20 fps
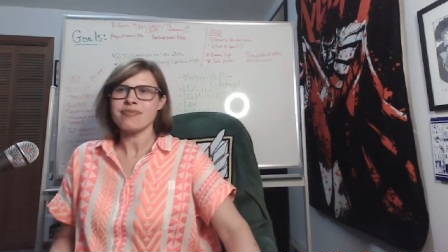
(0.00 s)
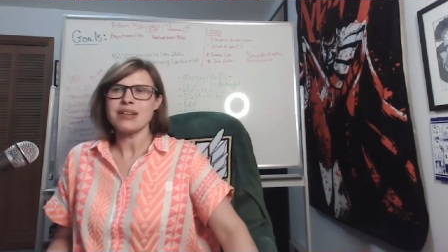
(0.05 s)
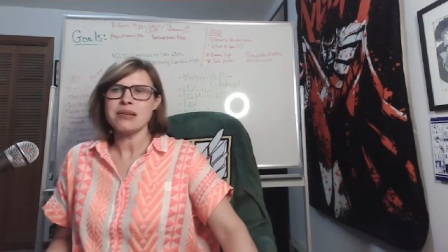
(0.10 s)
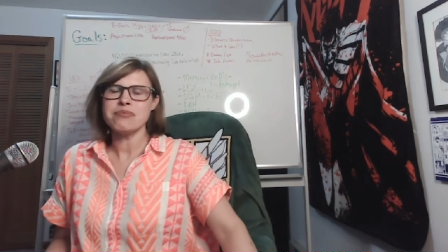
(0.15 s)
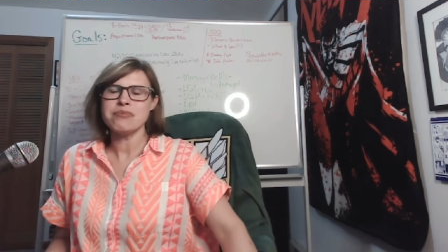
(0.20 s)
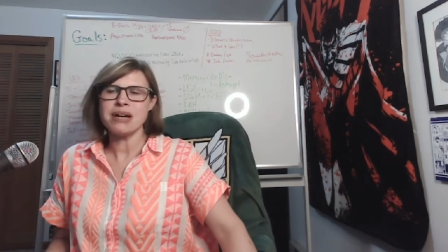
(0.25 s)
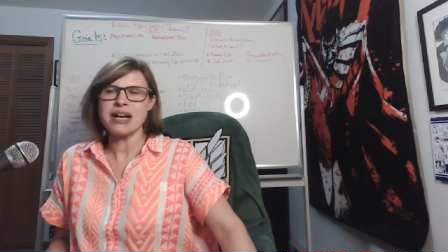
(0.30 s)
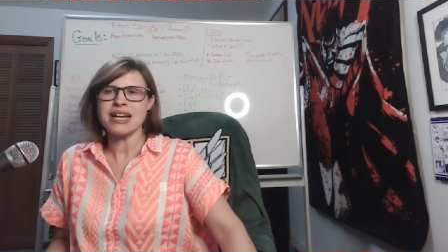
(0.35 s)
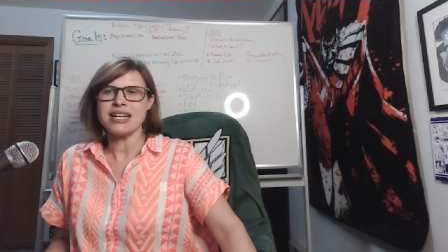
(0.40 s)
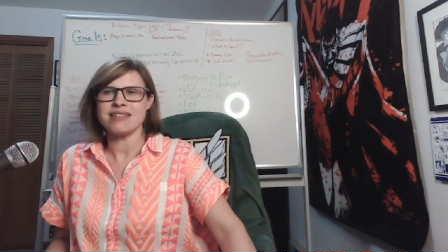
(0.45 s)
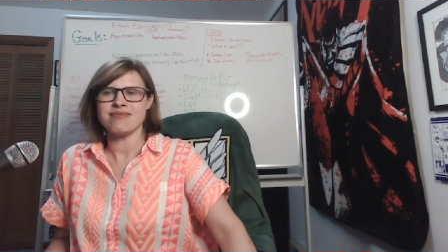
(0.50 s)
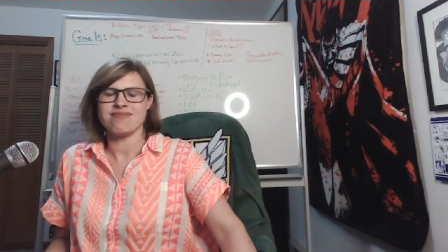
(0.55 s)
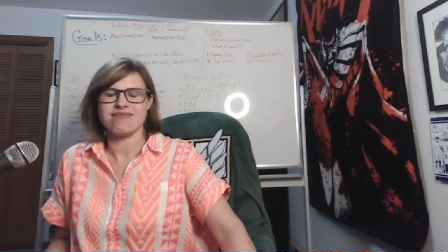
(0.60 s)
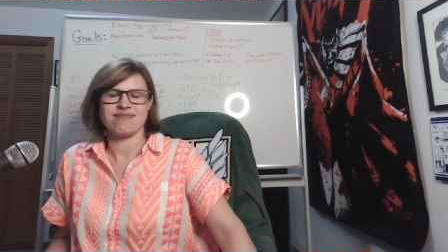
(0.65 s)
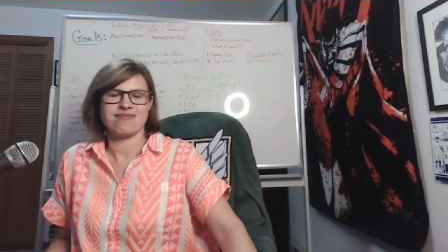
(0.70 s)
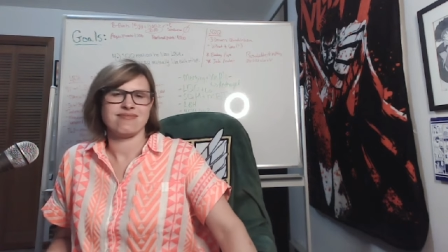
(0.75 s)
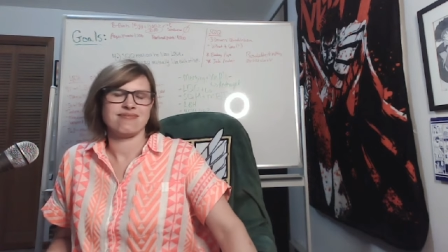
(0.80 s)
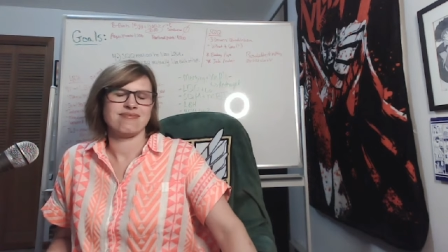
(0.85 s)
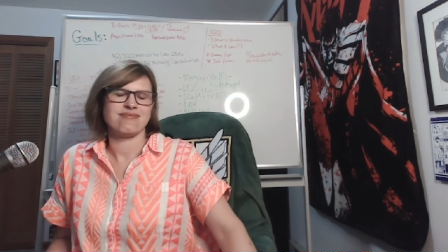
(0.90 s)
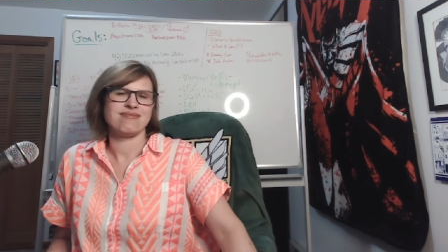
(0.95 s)
But
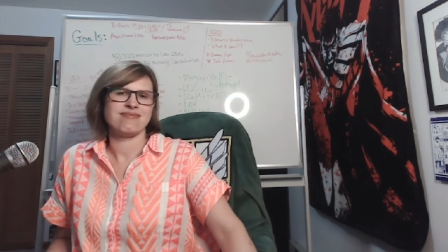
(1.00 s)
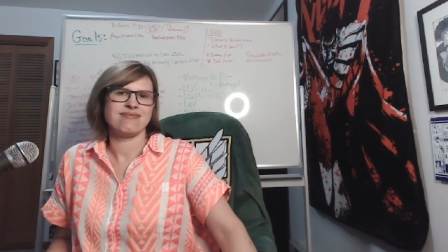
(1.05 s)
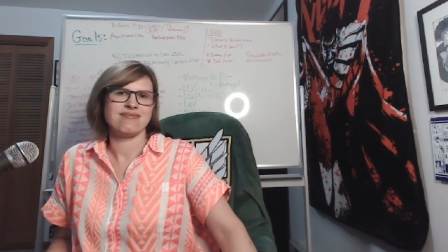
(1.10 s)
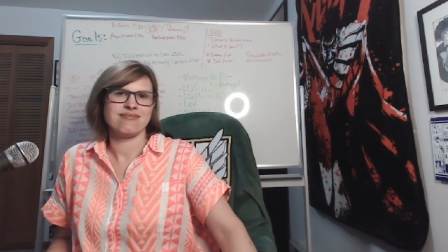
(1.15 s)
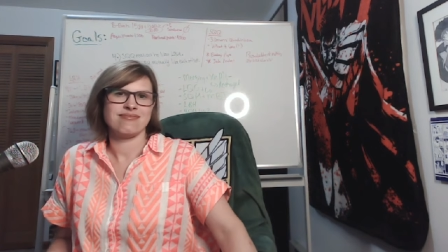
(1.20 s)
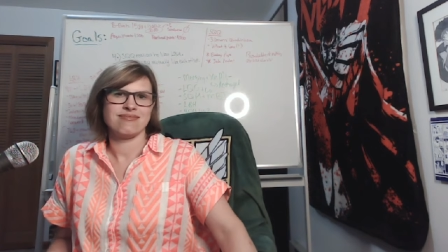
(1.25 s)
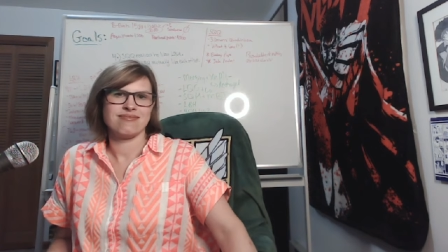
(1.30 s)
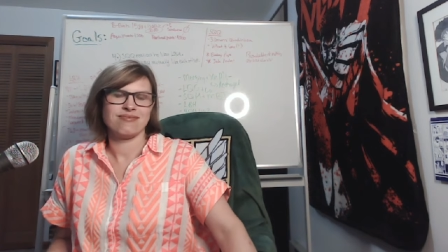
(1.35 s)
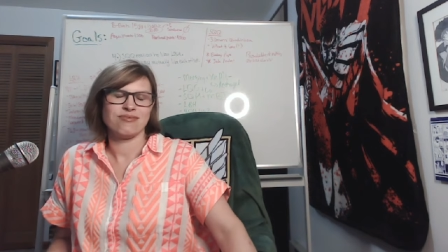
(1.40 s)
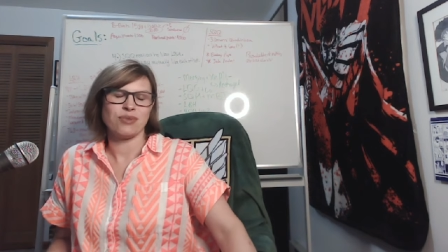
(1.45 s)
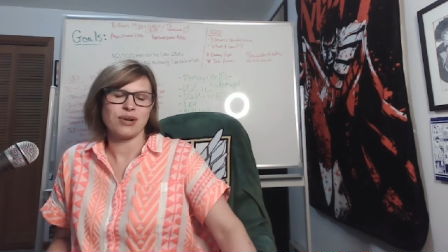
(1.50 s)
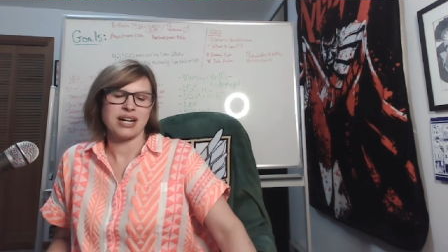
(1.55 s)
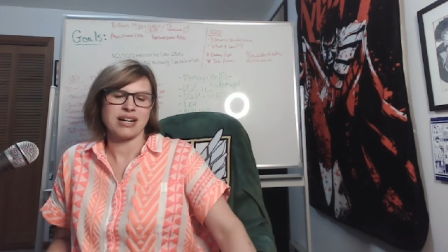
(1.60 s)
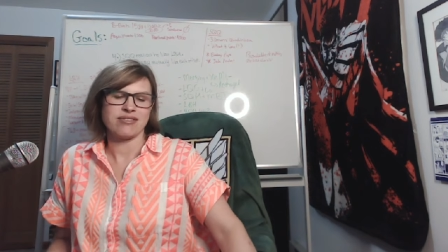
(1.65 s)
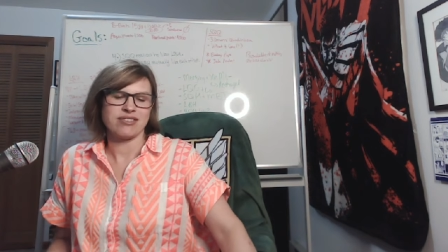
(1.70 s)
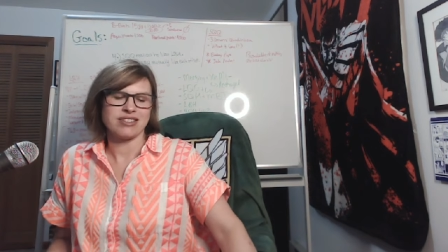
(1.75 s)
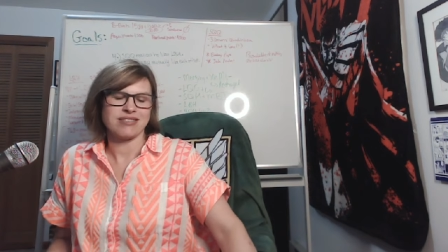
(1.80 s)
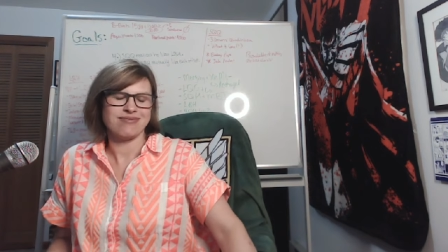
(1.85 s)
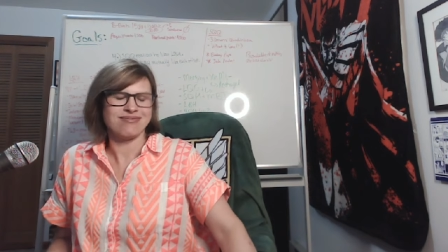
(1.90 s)
whatever.